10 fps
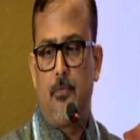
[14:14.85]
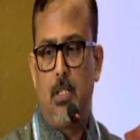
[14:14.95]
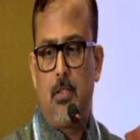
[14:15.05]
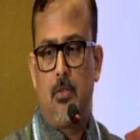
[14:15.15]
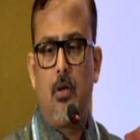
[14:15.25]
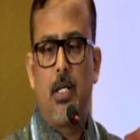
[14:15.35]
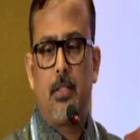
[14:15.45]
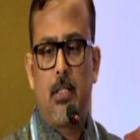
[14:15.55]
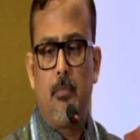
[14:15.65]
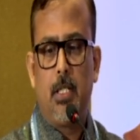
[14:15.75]
It's not
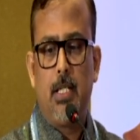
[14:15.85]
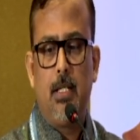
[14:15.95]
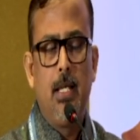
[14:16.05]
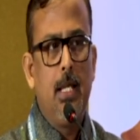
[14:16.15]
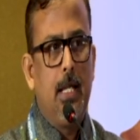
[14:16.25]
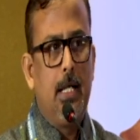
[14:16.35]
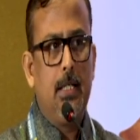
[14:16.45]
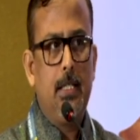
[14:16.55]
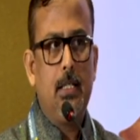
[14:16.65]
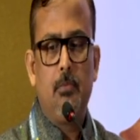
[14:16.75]
recommended. And
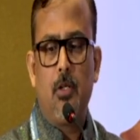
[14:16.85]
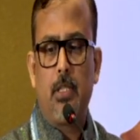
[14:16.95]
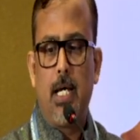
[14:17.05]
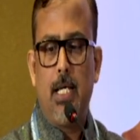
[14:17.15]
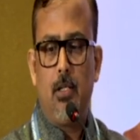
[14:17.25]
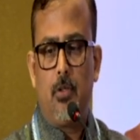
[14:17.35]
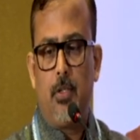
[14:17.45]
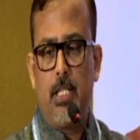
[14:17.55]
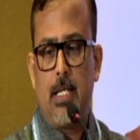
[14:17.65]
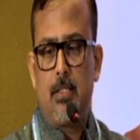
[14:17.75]
again, about
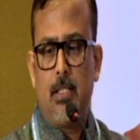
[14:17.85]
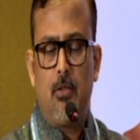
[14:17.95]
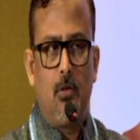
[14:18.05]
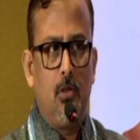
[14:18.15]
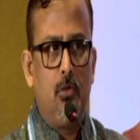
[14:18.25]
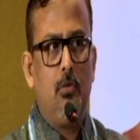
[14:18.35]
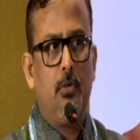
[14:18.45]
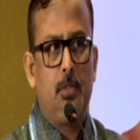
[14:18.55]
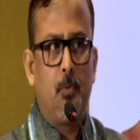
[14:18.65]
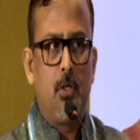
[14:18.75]
hyaluronic acid, although
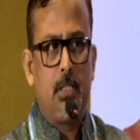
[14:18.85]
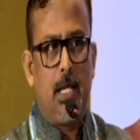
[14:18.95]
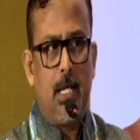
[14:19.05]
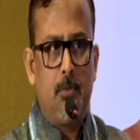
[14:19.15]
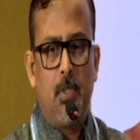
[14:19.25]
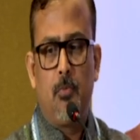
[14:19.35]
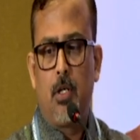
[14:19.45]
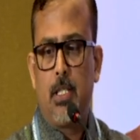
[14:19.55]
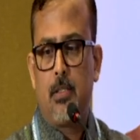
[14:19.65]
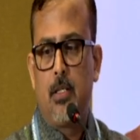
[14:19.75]
response has been
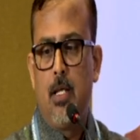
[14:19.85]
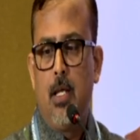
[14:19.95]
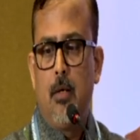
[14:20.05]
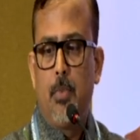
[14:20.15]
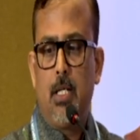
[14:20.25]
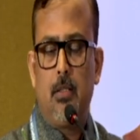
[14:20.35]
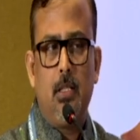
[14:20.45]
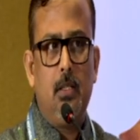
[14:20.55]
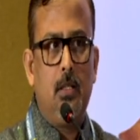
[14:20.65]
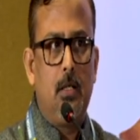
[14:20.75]
modest, but
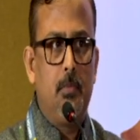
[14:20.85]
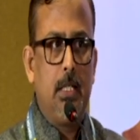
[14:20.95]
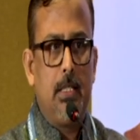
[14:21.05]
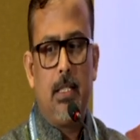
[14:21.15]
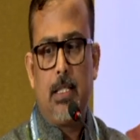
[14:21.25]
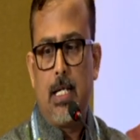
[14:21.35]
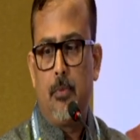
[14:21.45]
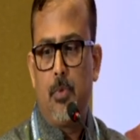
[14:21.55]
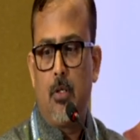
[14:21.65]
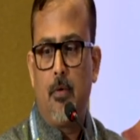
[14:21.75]
the American
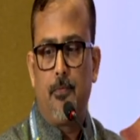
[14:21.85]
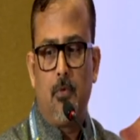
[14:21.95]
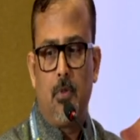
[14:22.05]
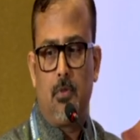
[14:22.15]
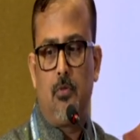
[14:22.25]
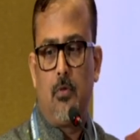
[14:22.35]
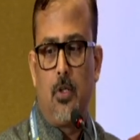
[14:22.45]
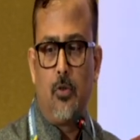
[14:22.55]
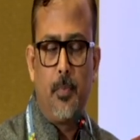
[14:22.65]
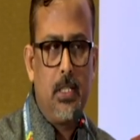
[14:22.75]
Academy of
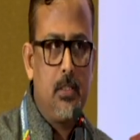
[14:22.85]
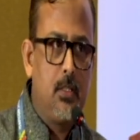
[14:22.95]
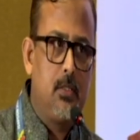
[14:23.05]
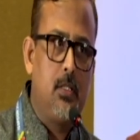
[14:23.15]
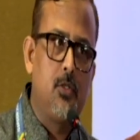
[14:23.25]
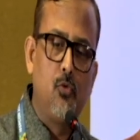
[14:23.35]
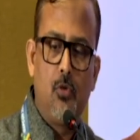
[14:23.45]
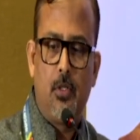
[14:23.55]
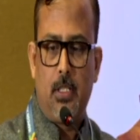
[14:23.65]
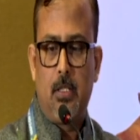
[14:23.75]
Orthopedic Surgeons do
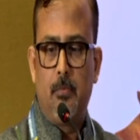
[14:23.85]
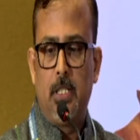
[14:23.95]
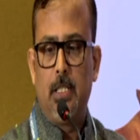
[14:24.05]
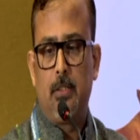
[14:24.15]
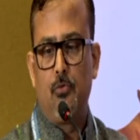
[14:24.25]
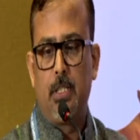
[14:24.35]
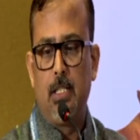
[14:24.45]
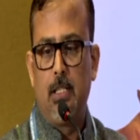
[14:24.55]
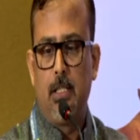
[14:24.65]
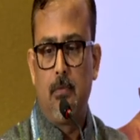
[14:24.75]
not recommend it routinely.